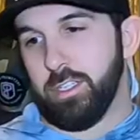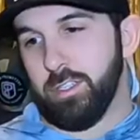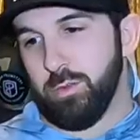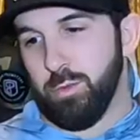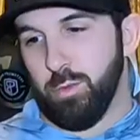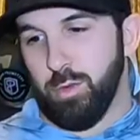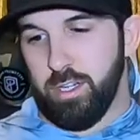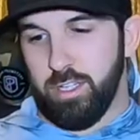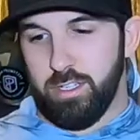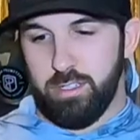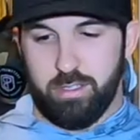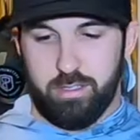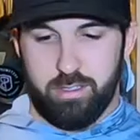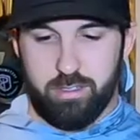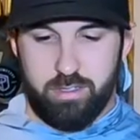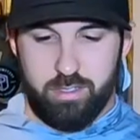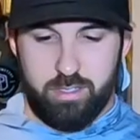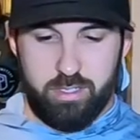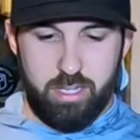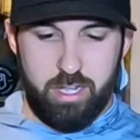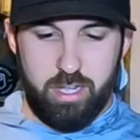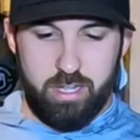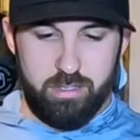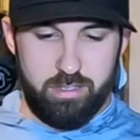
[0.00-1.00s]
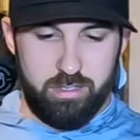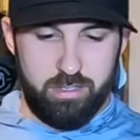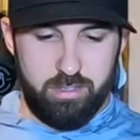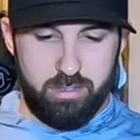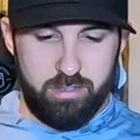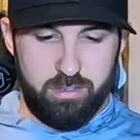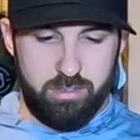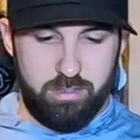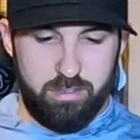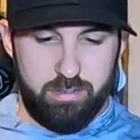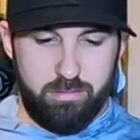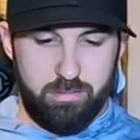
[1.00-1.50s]
is what it says.
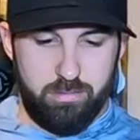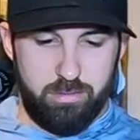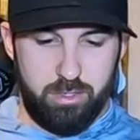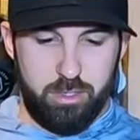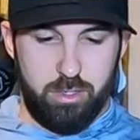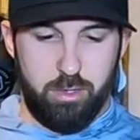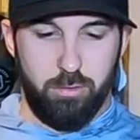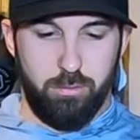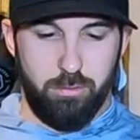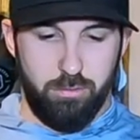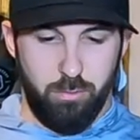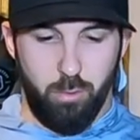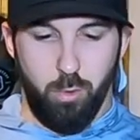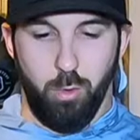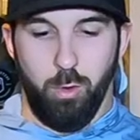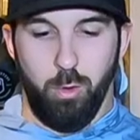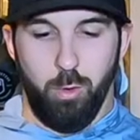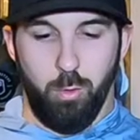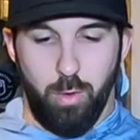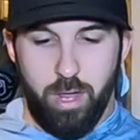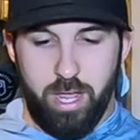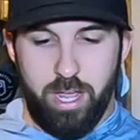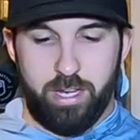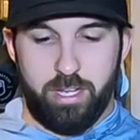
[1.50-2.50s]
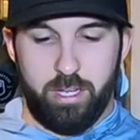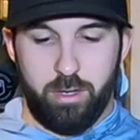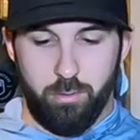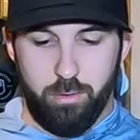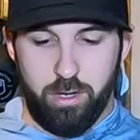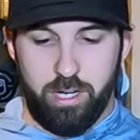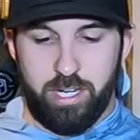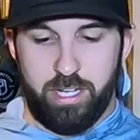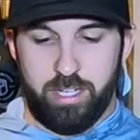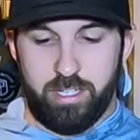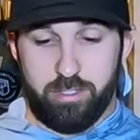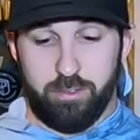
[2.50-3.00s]
So four wacky
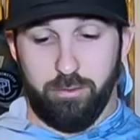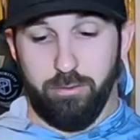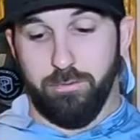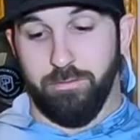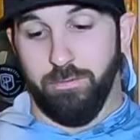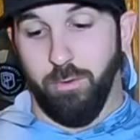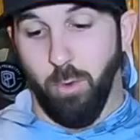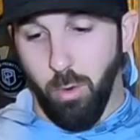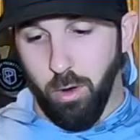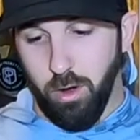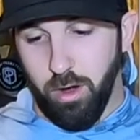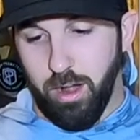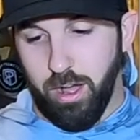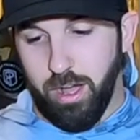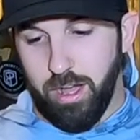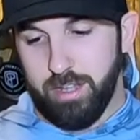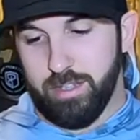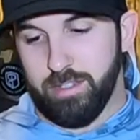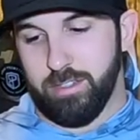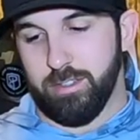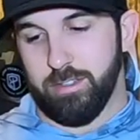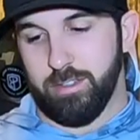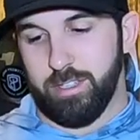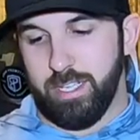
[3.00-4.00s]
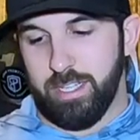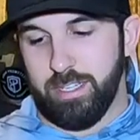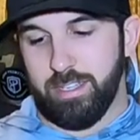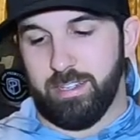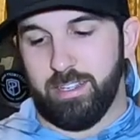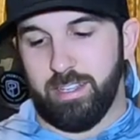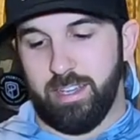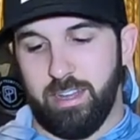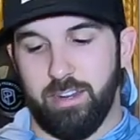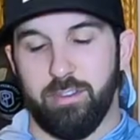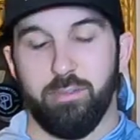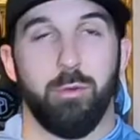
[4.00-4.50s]
rig, it's a four aught. So again,
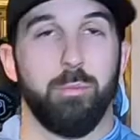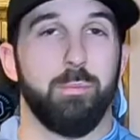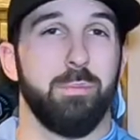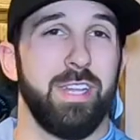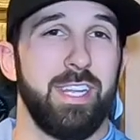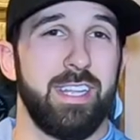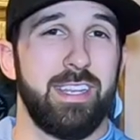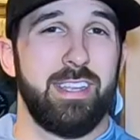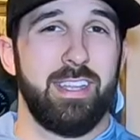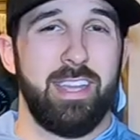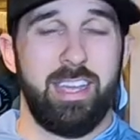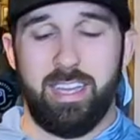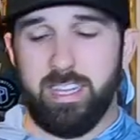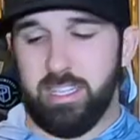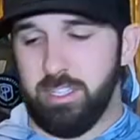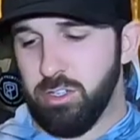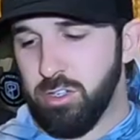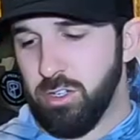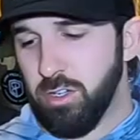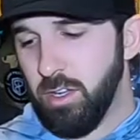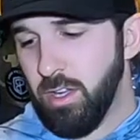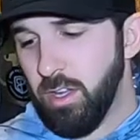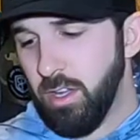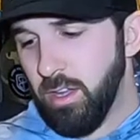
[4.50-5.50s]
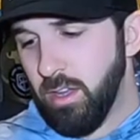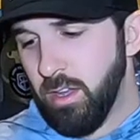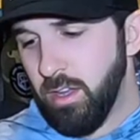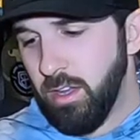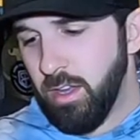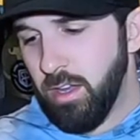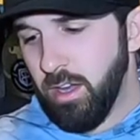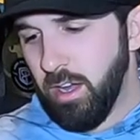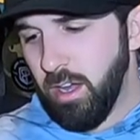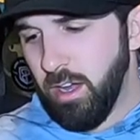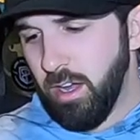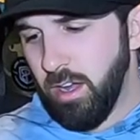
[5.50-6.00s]
kind of a big gauge
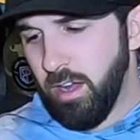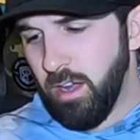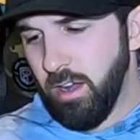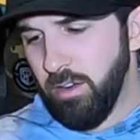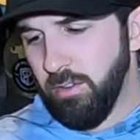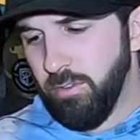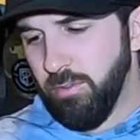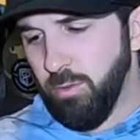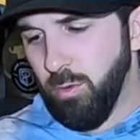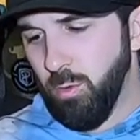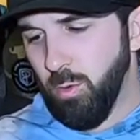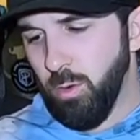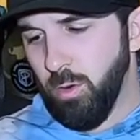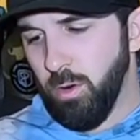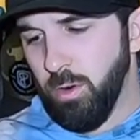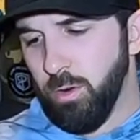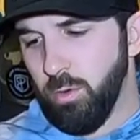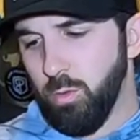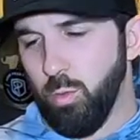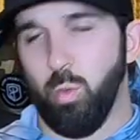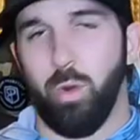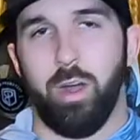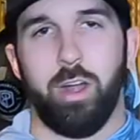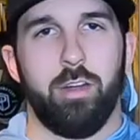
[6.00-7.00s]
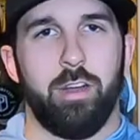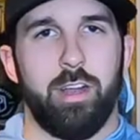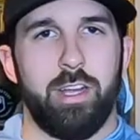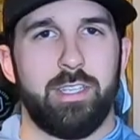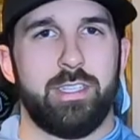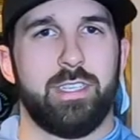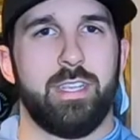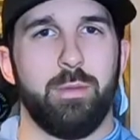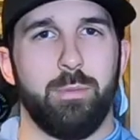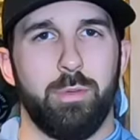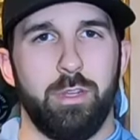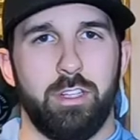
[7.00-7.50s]
uh, for where I
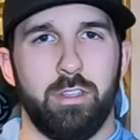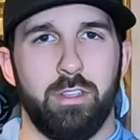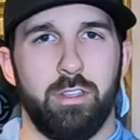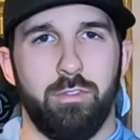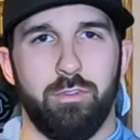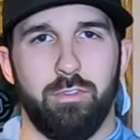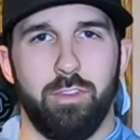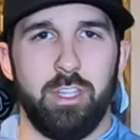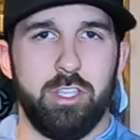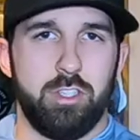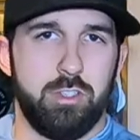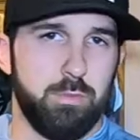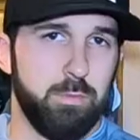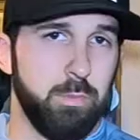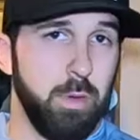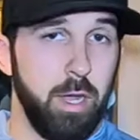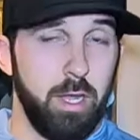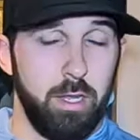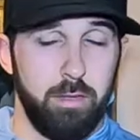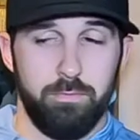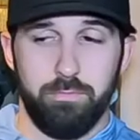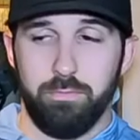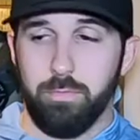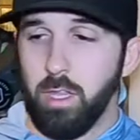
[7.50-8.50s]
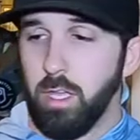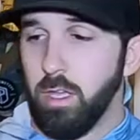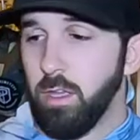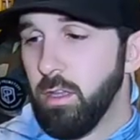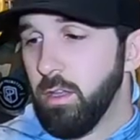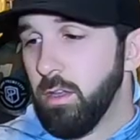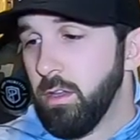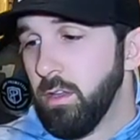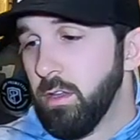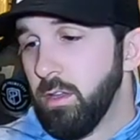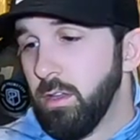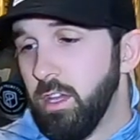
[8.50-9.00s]
typically fish, but
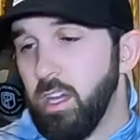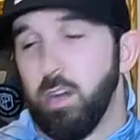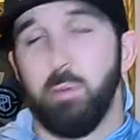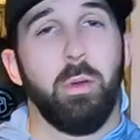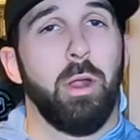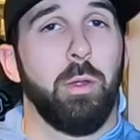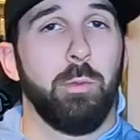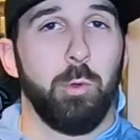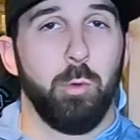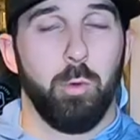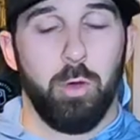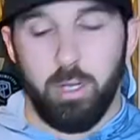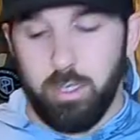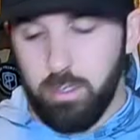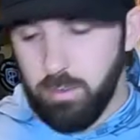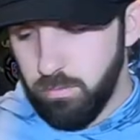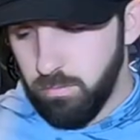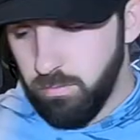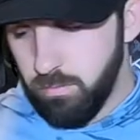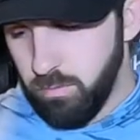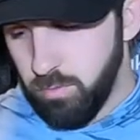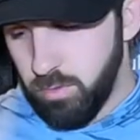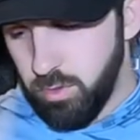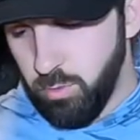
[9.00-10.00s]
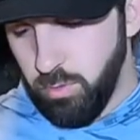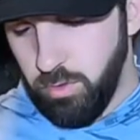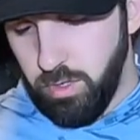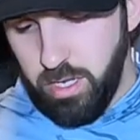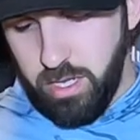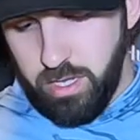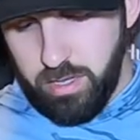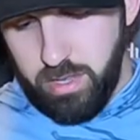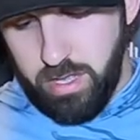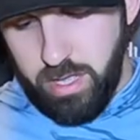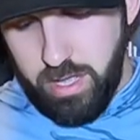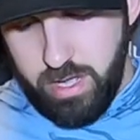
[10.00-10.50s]
it'll probably work. So we
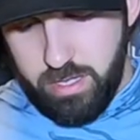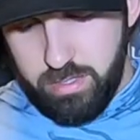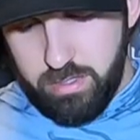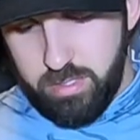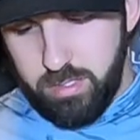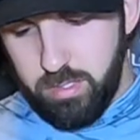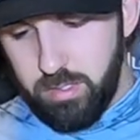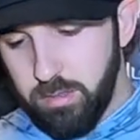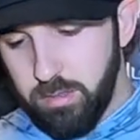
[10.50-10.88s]
got that.